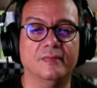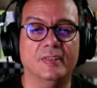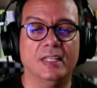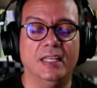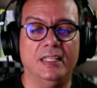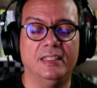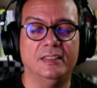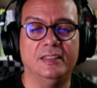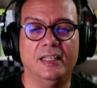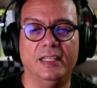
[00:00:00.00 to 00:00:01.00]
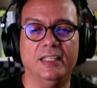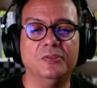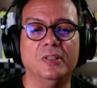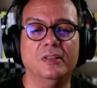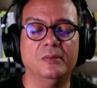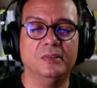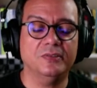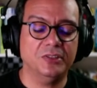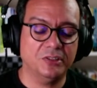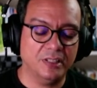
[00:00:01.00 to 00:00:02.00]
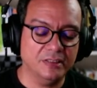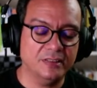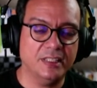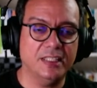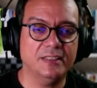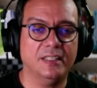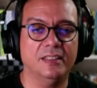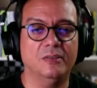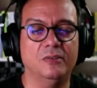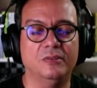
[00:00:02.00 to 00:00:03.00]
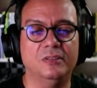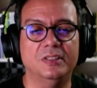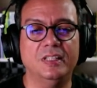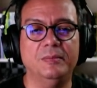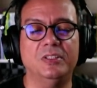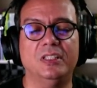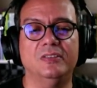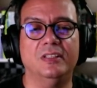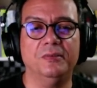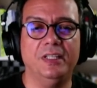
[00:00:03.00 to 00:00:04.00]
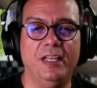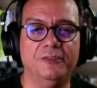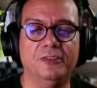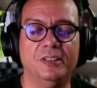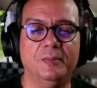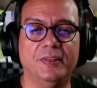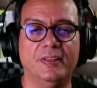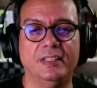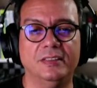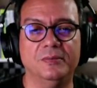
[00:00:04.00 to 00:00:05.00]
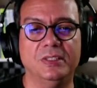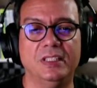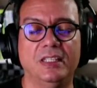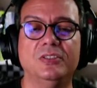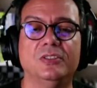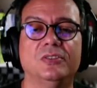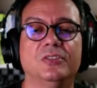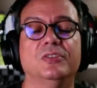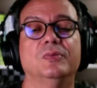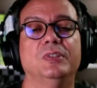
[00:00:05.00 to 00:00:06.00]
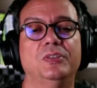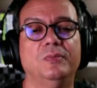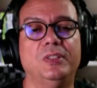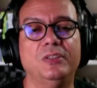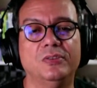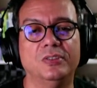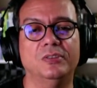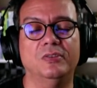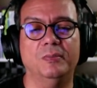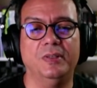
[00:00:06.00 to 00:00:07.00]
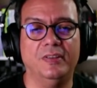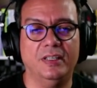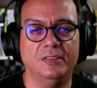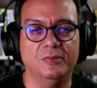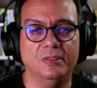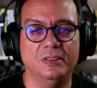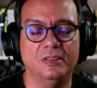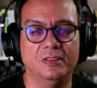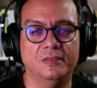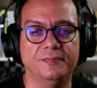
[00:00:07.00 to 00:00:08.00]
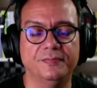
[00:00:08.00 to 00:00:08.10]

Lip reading: I I guess what Tom Grievous tried to say is like the same skills that we have for empathizing with the end users, we should be using to empathize with the